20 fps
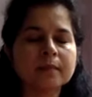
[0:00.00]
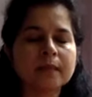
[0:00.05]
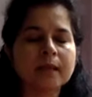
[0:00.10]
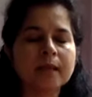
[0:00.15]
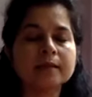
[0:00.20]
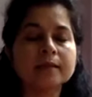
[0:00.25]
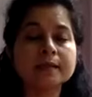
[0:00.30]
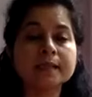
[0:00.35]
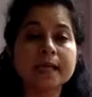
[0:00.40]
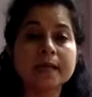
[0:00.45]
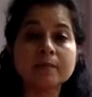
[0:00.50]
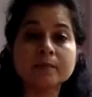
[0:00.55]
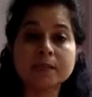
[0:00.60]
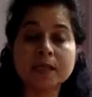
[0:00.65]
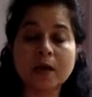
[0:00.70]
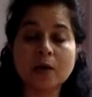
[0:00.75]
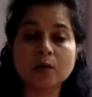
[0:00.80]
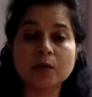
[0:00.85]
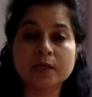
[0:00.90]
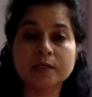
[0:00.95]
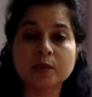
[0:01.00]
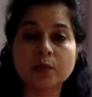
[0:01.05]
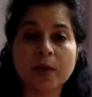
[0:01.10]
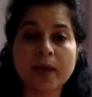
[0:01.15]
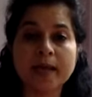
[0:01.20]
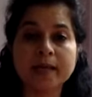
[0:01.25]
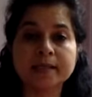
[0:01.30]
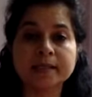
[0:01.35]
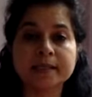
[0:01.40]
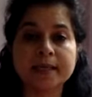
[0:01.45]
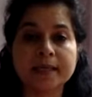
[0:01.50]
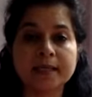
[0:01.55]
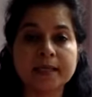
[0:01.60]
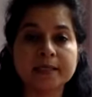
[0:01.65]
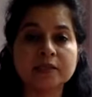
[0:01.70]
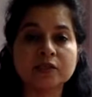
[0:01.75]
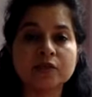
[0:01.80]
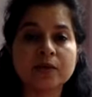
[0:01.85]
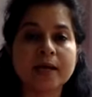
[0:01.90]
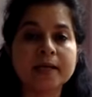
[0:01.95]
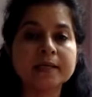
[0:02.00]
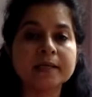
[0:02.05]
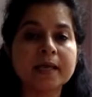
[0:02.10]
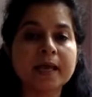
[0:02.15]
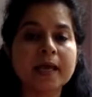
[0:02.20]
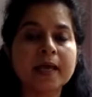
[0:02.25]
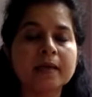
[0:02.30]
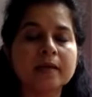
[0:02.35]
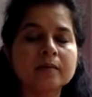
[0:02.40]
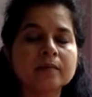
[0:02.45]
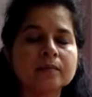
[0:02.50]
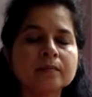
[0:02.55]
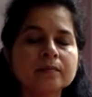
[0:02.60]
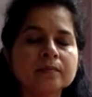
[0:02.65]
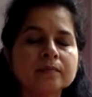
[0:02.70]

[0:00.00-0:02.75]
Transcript: And the same sound as you exhale. Let's try it again.